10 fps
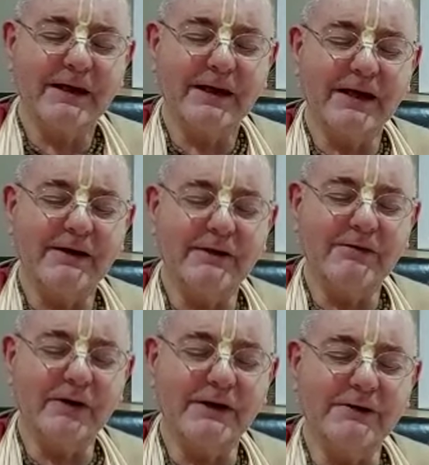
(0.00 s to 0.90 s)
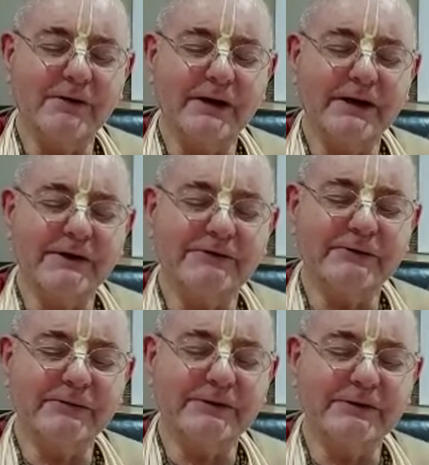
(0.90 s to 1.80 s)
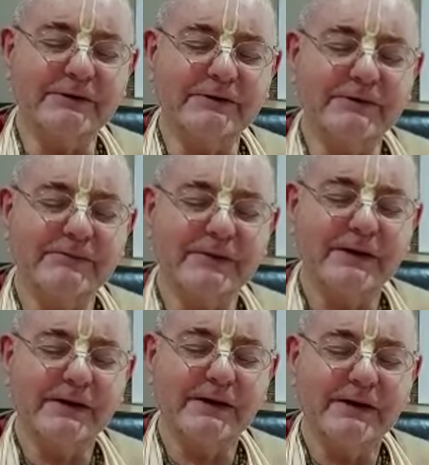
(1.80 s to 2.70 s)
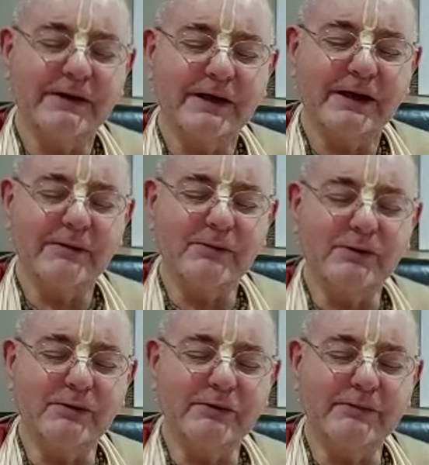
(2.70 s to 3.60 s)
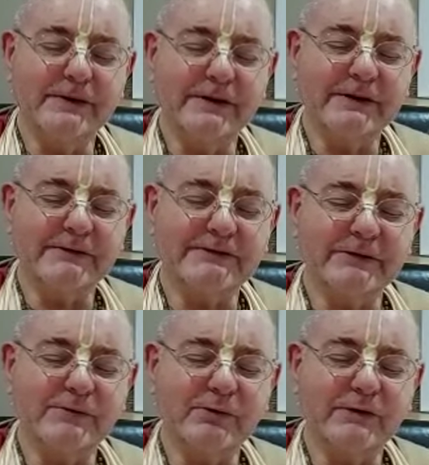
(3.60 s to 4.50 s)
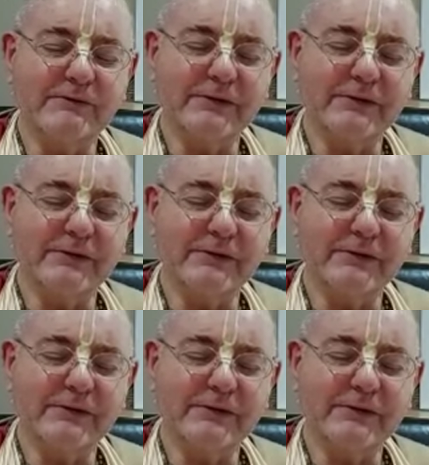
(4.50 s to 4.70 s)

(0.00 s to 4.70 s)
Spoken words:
And Radharani exhibited a mood of being somewhat